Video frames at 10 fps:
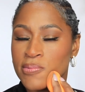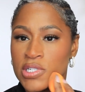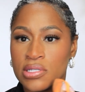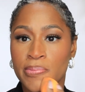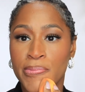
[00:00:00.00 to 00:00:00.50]
I'm
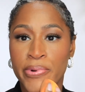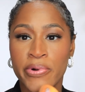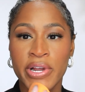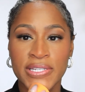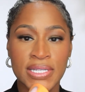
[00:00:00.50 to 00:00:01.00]
just
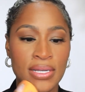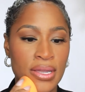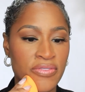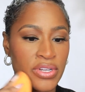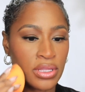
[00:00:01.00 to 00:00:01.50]

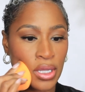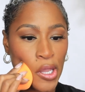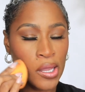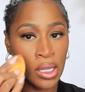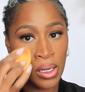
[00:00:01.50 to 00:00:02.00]
pressing everything
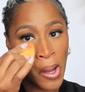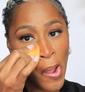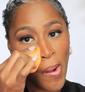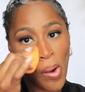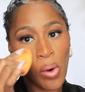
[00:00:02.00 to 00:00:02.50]
in
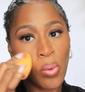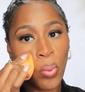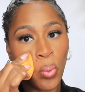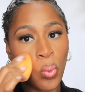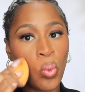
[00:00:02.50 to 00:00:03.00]

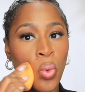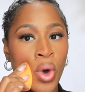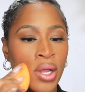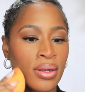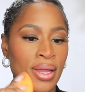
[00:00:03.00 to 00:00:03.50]

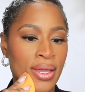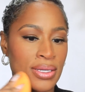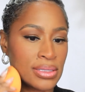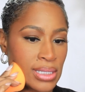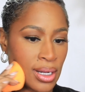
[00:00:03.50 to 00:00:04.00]
one
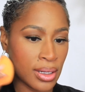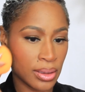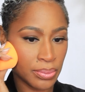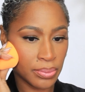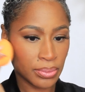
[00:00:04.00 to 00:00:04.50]
last time.